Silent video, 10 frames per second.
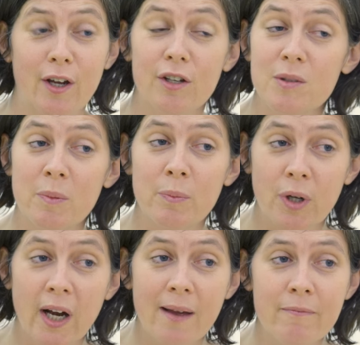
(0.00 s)
that her husband
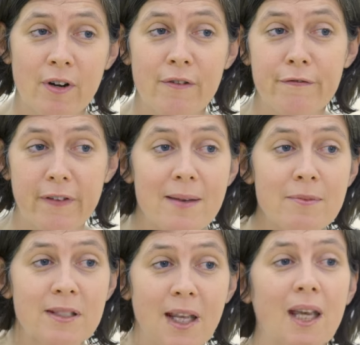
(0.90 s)
Priam, very
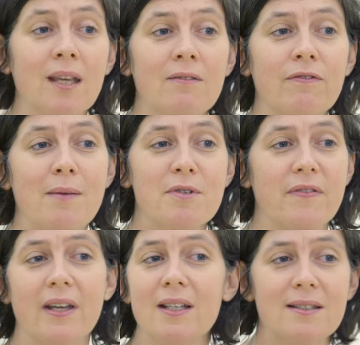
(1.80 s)
famous king,
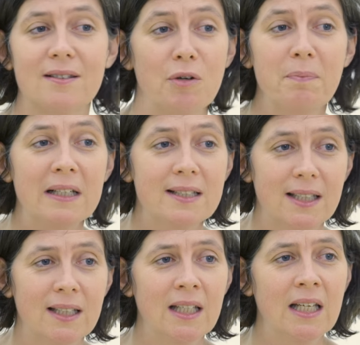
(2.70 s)
famous for his
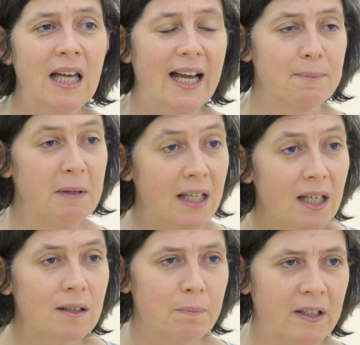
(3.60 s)
nobility, has been
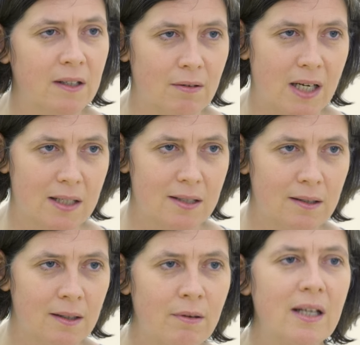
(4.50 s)
killed by the Greeks.
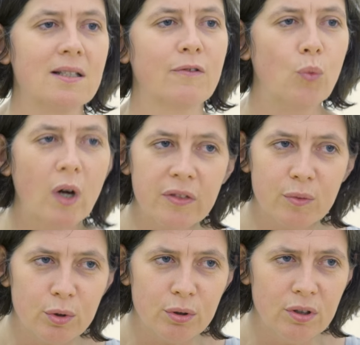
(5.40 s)
The Greeks have won
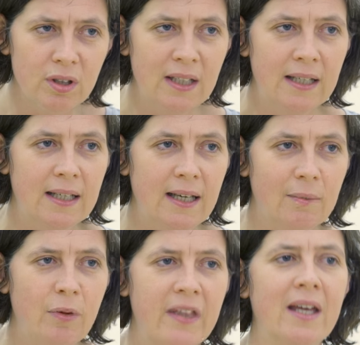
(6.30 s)
the war,
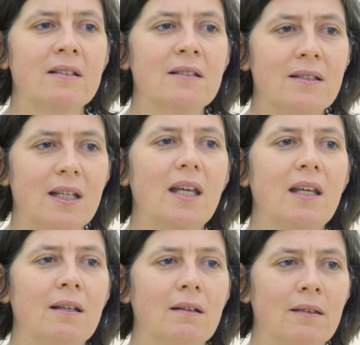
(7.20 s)
and we then
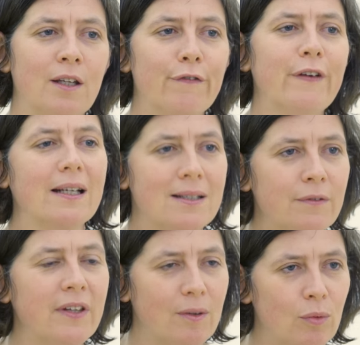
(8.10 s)
see the
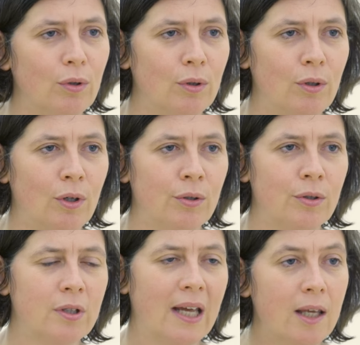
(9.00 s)
effects of that war
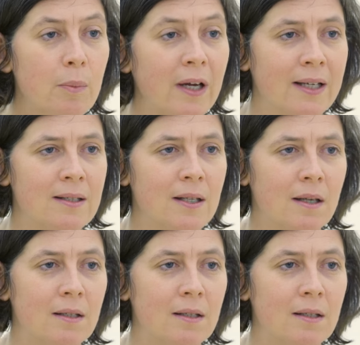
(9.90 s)
on Hecuba and